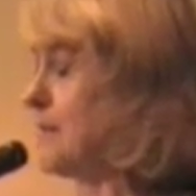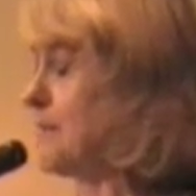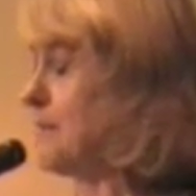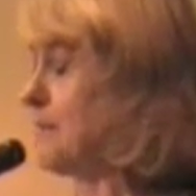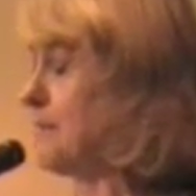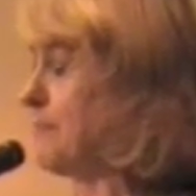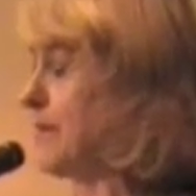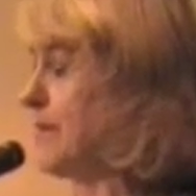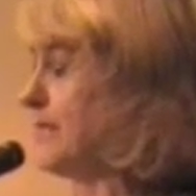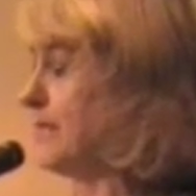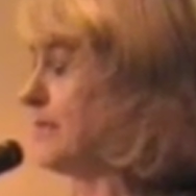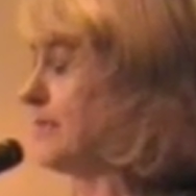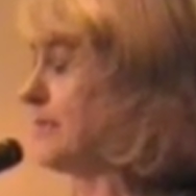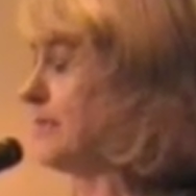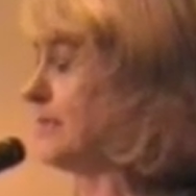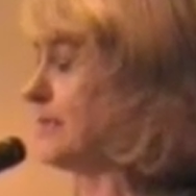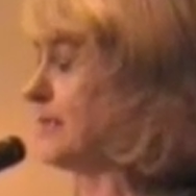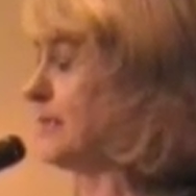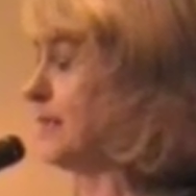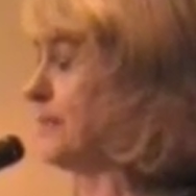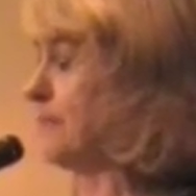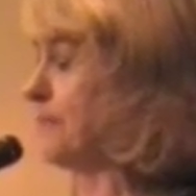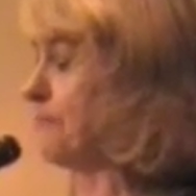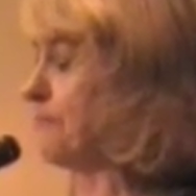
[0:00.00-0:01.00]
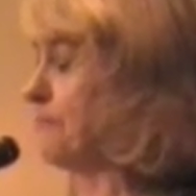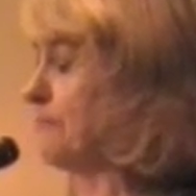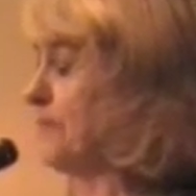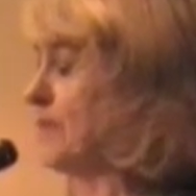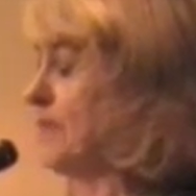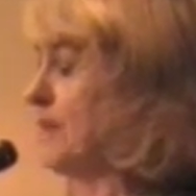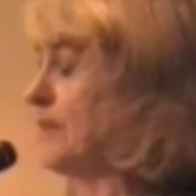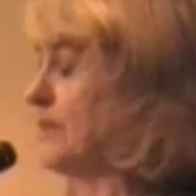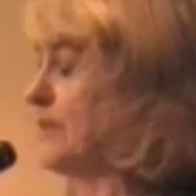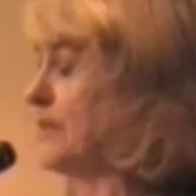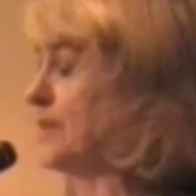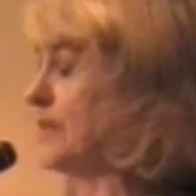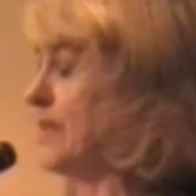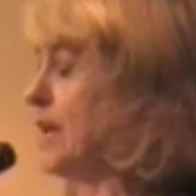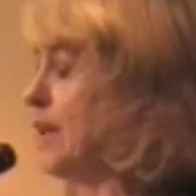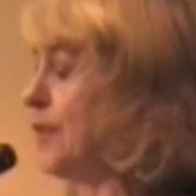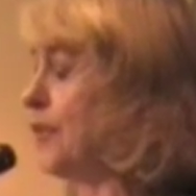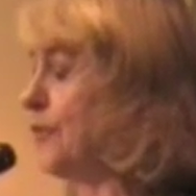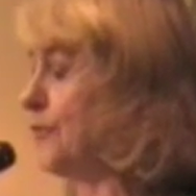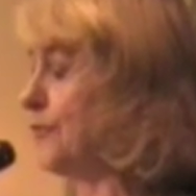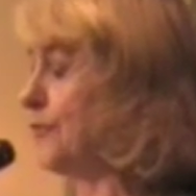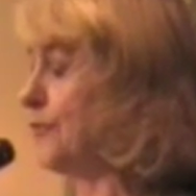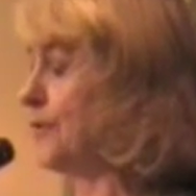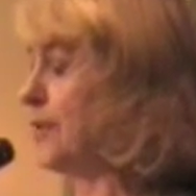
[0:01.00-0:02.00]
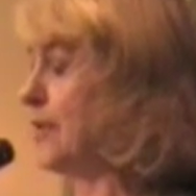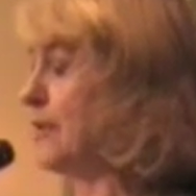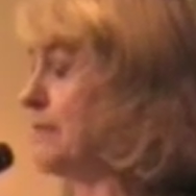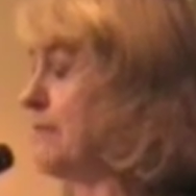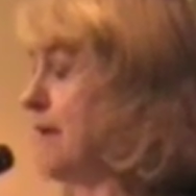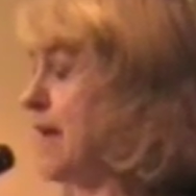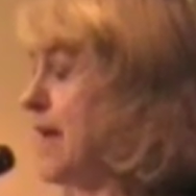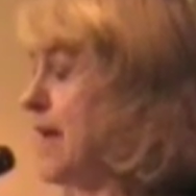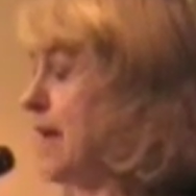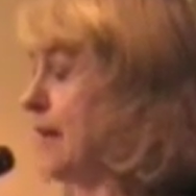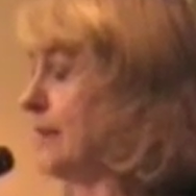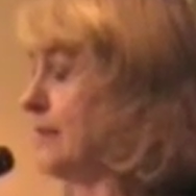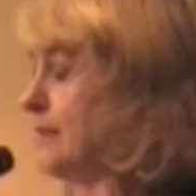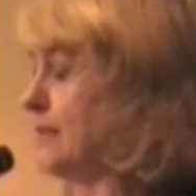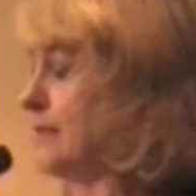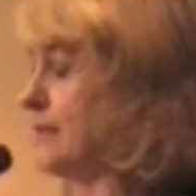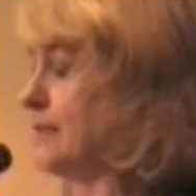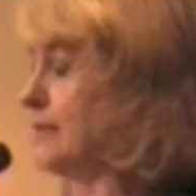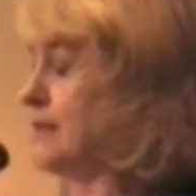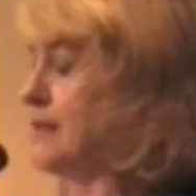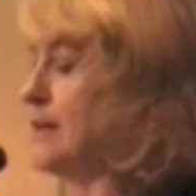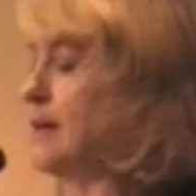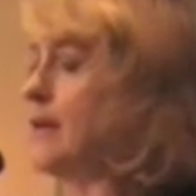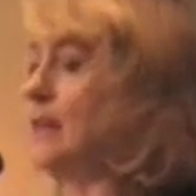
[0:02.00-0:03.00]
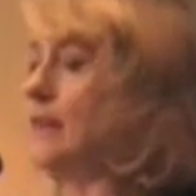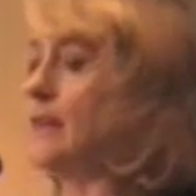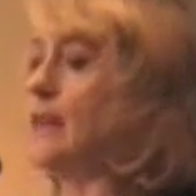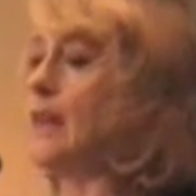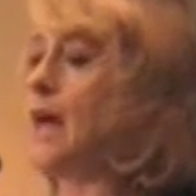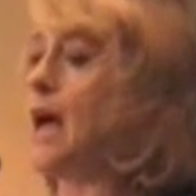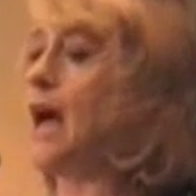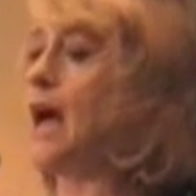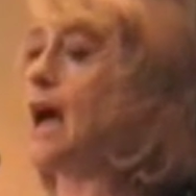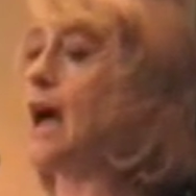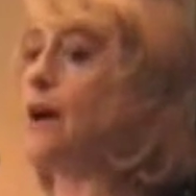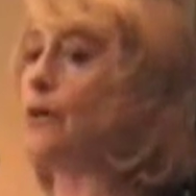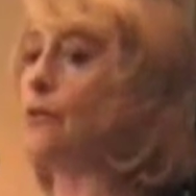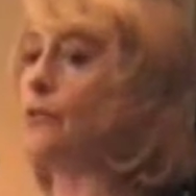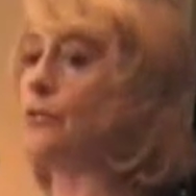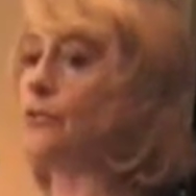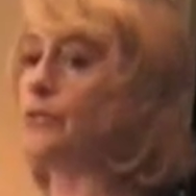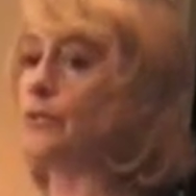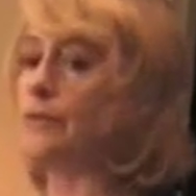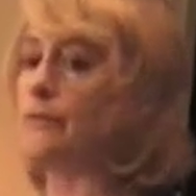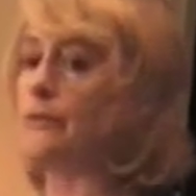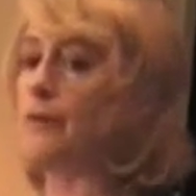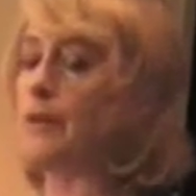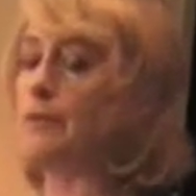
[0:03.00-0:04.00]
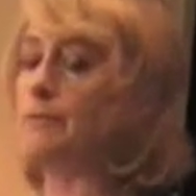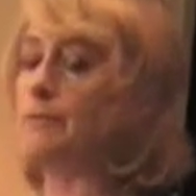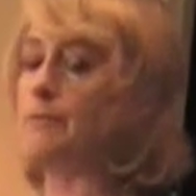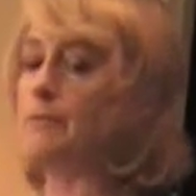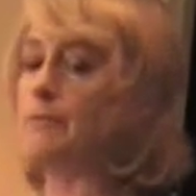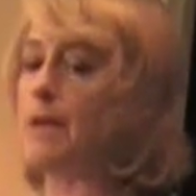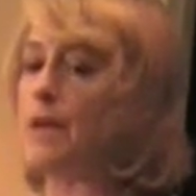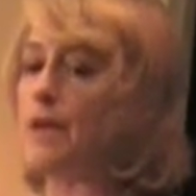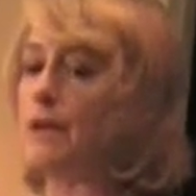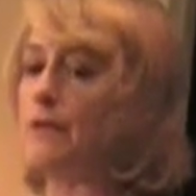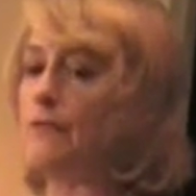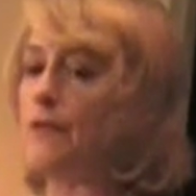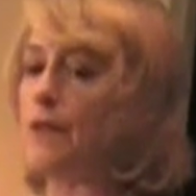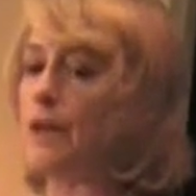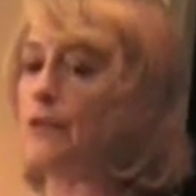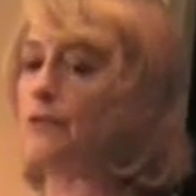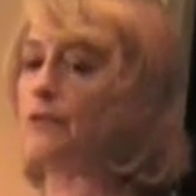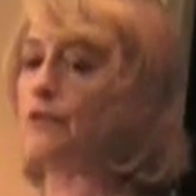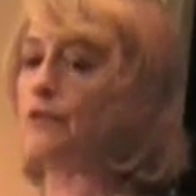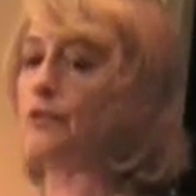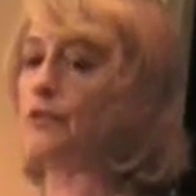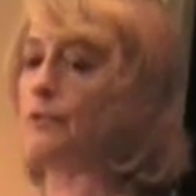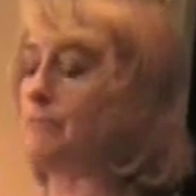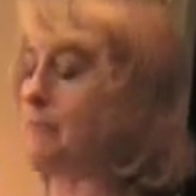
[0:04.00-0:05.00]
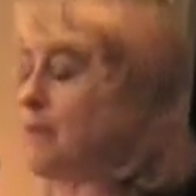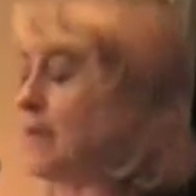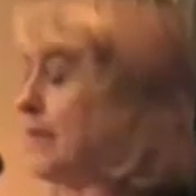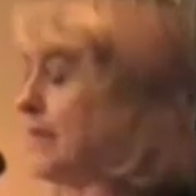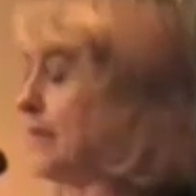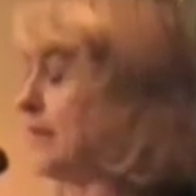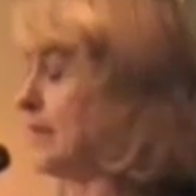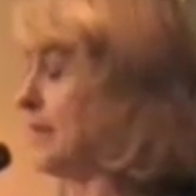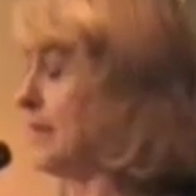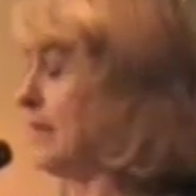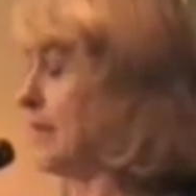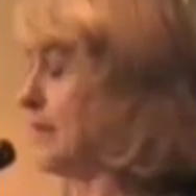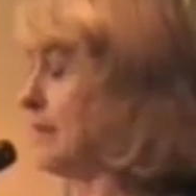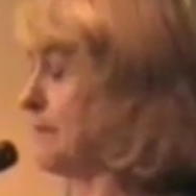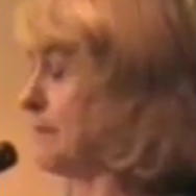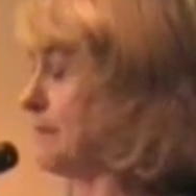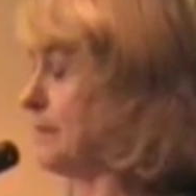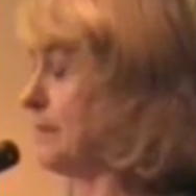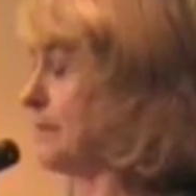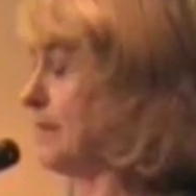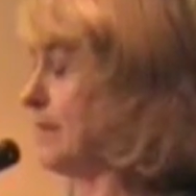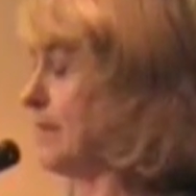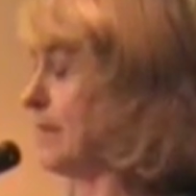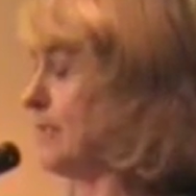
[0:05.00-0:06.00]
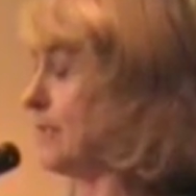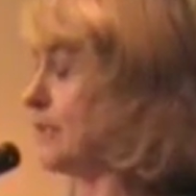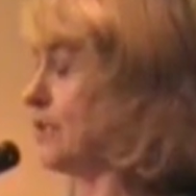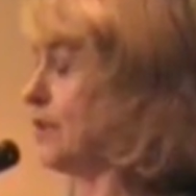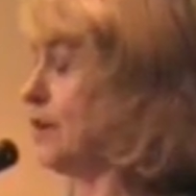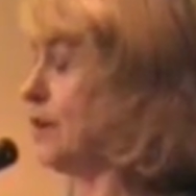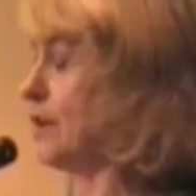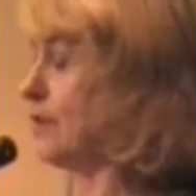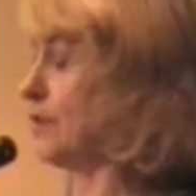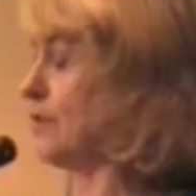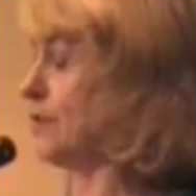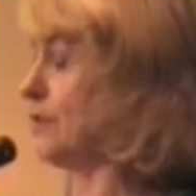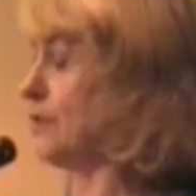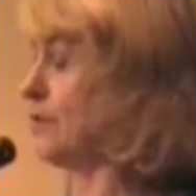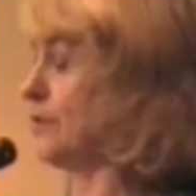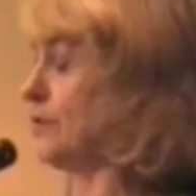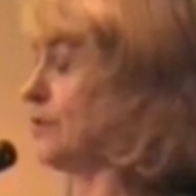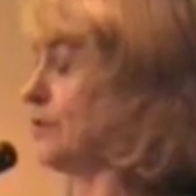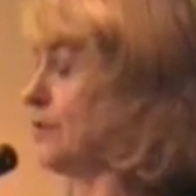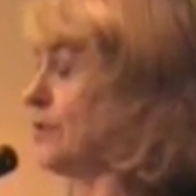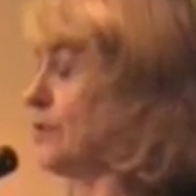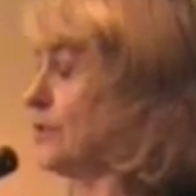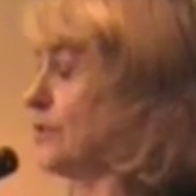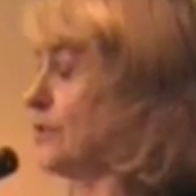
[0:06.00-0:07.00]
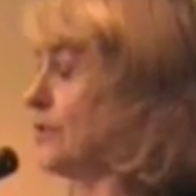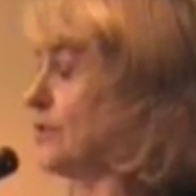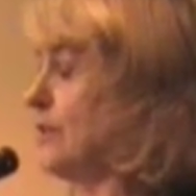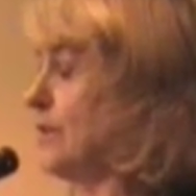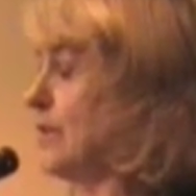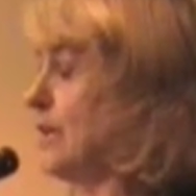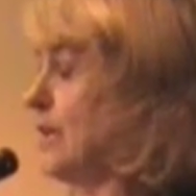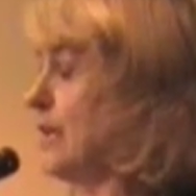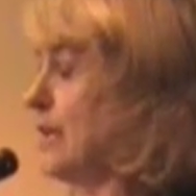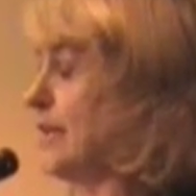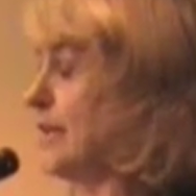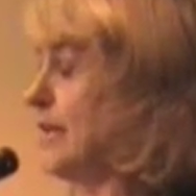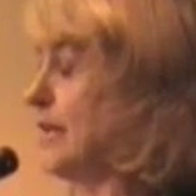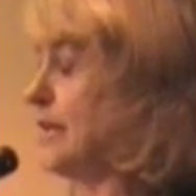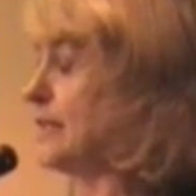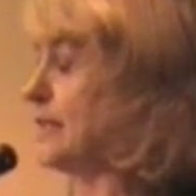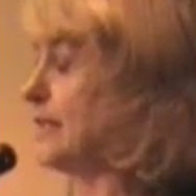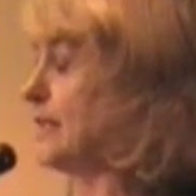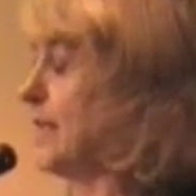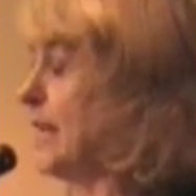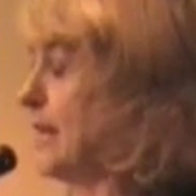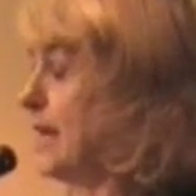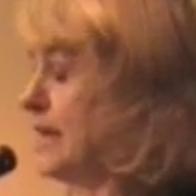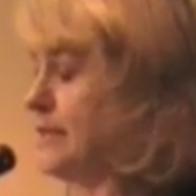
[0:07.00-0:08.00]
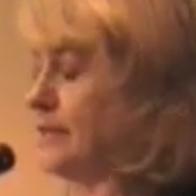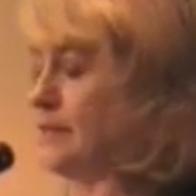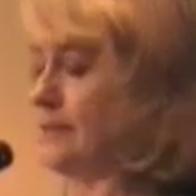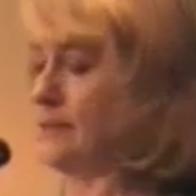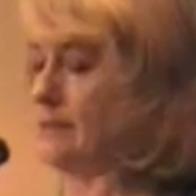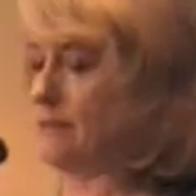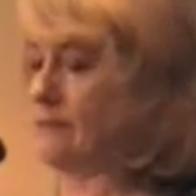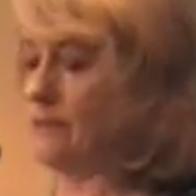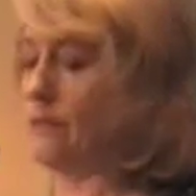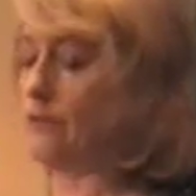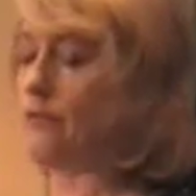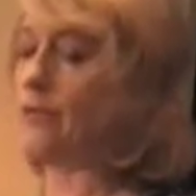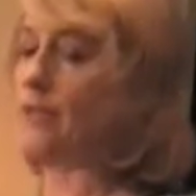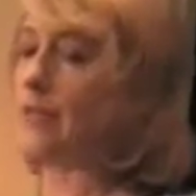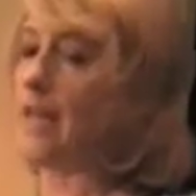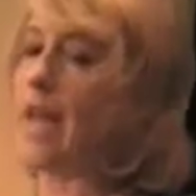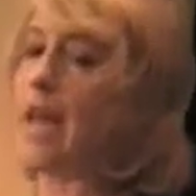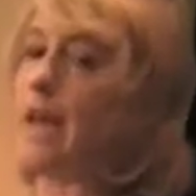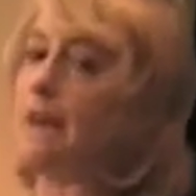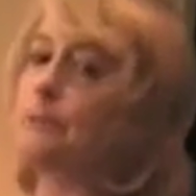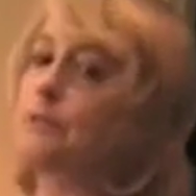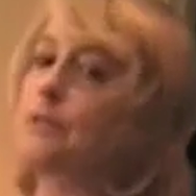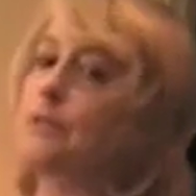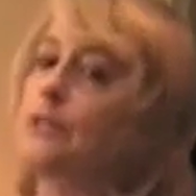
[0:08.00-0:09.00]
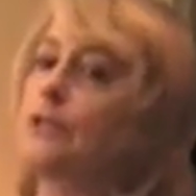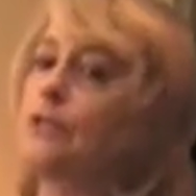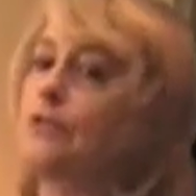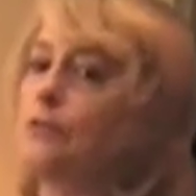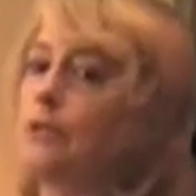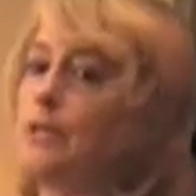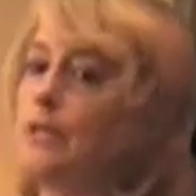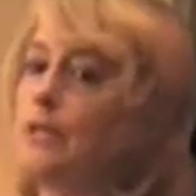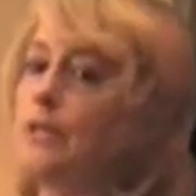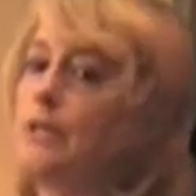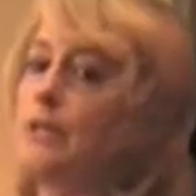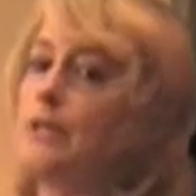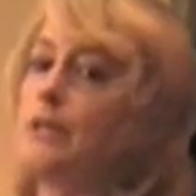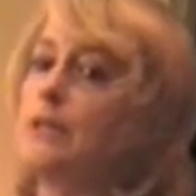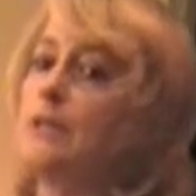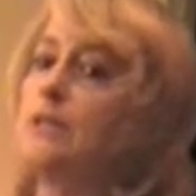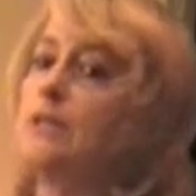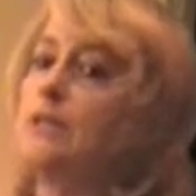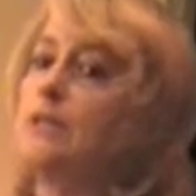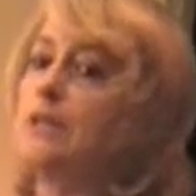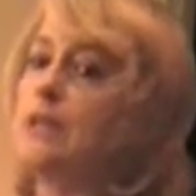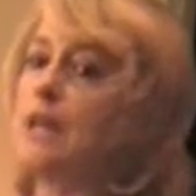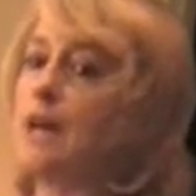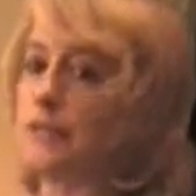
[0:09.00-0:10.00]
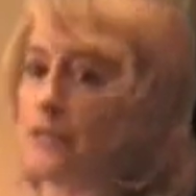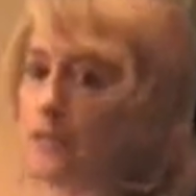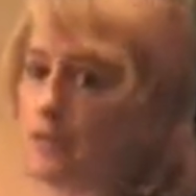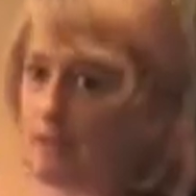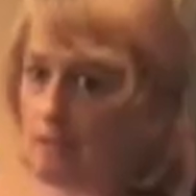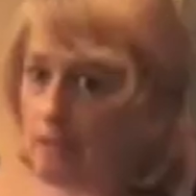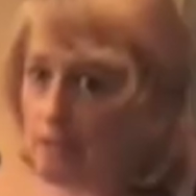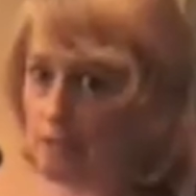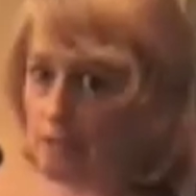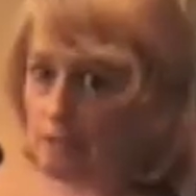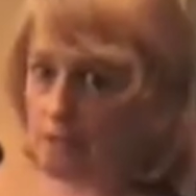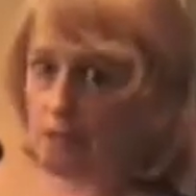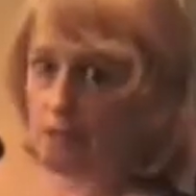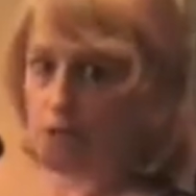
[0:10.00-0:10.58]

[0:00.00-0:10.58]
But basically, this Health Freedom Act allows vitamin manufacturers to make claims as long as unless there is absolutely nothing,